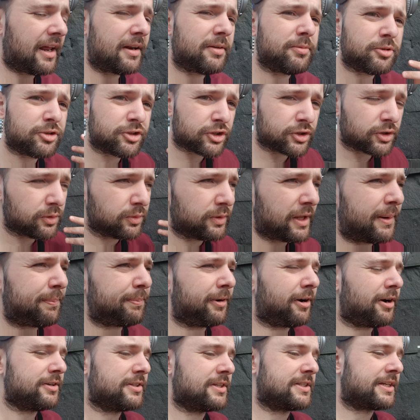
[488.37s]
And through that
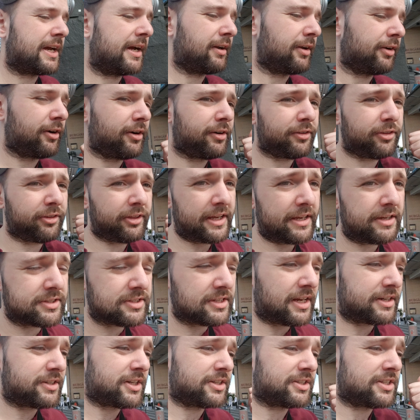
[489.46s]
process, I learned things
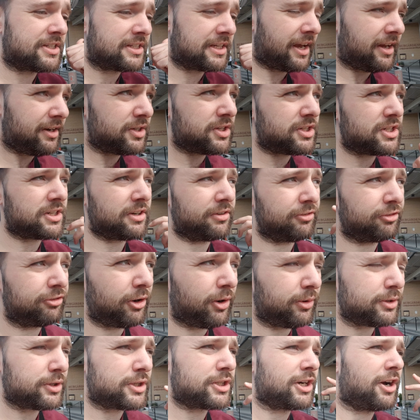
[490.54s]
such as Sketch and
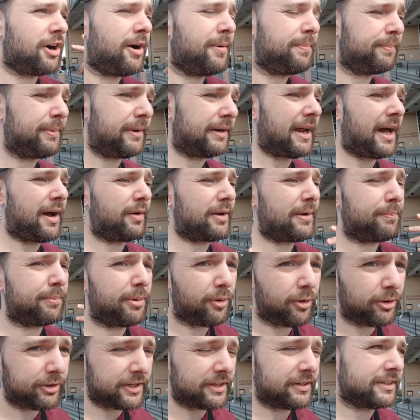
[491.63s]
Photoshop and how
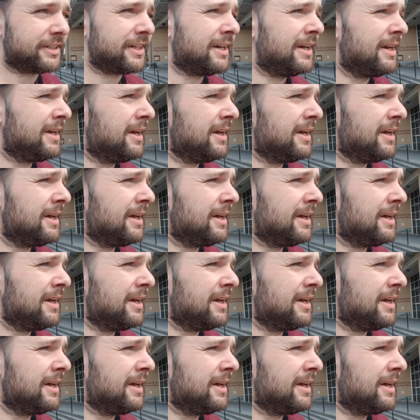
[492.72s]
important